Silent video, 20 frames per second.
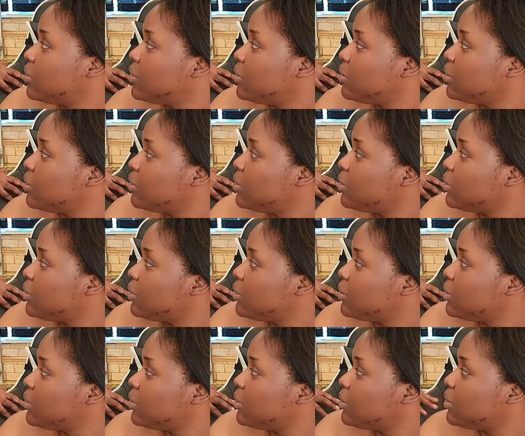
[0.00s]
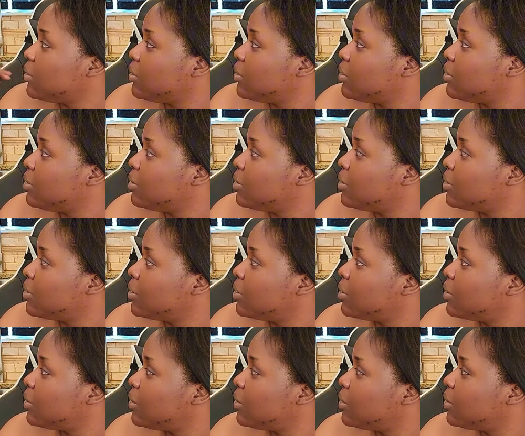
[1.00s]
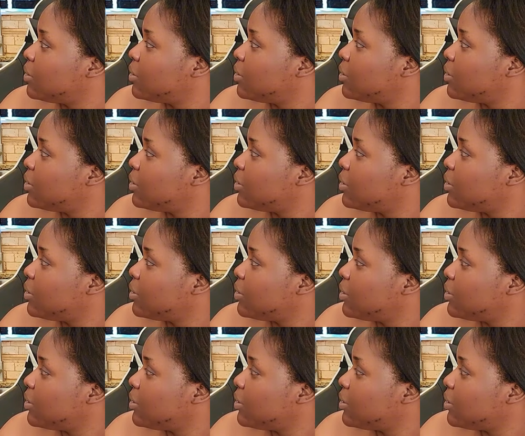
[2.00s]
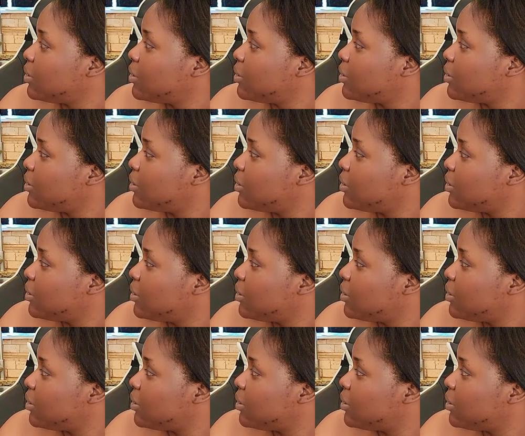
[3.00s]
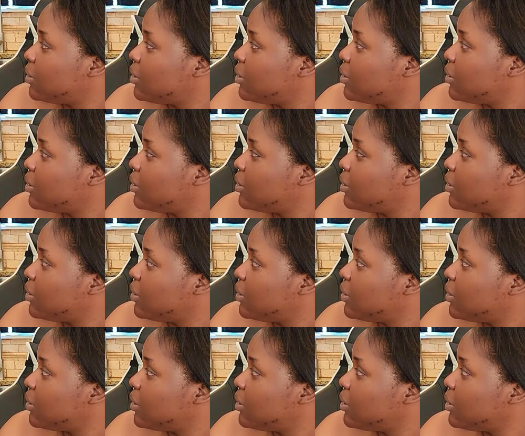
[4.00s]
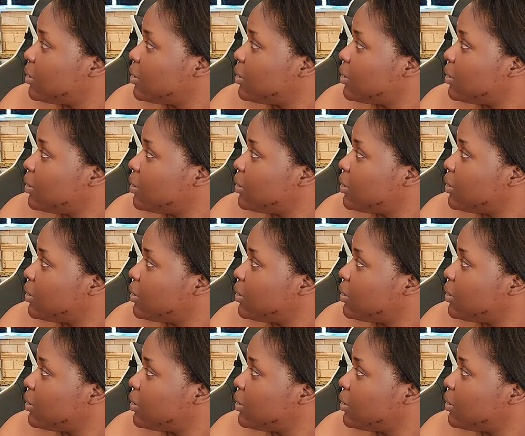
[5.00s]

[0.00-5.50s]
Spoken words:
(silent)